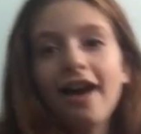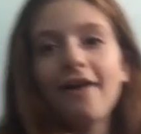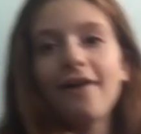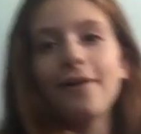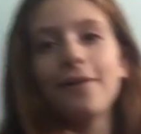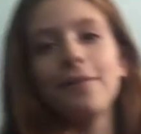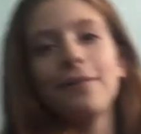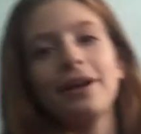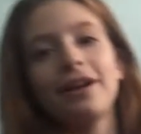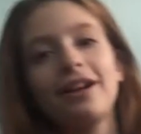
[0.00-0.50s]

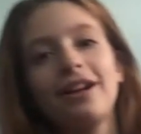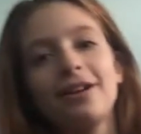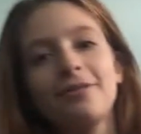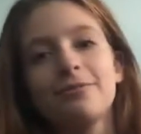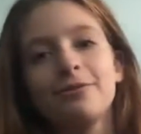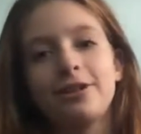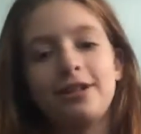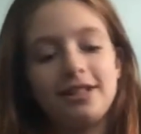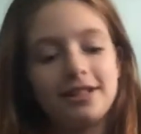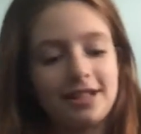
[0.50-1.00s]
oh my god, I'm
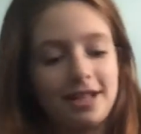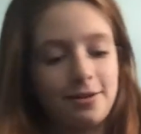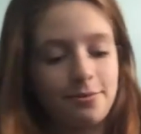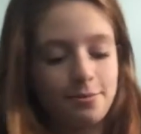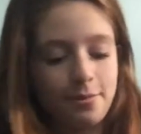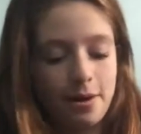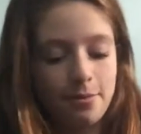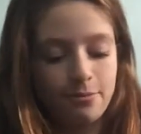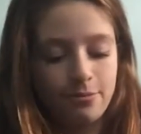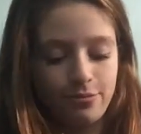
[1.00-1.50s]
really excited.
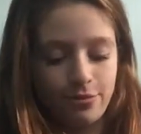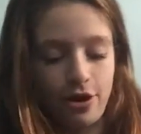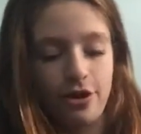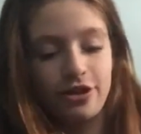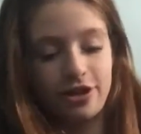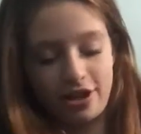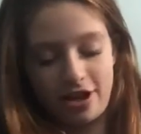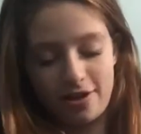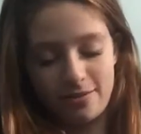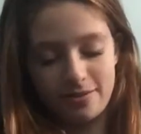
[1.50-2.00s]
My
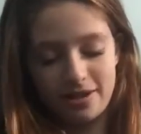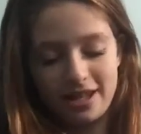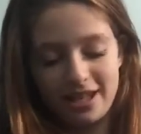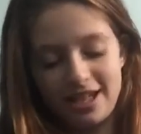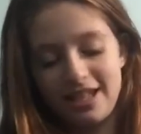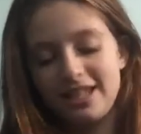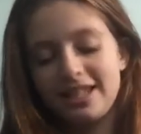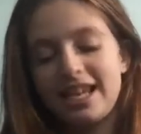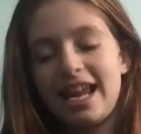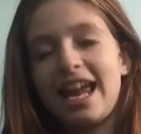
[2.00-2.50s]
brother got me
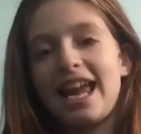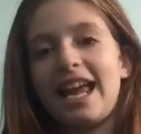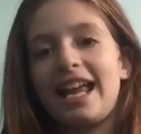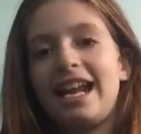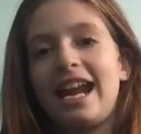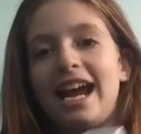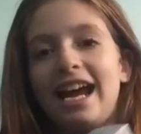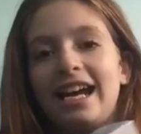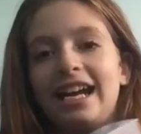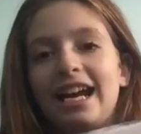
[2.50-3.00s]
this, and
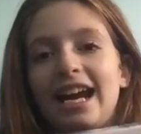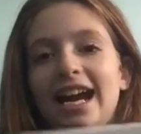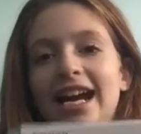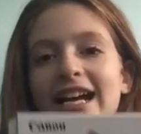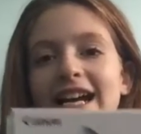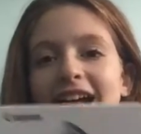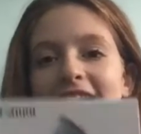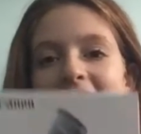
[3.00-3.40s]
I got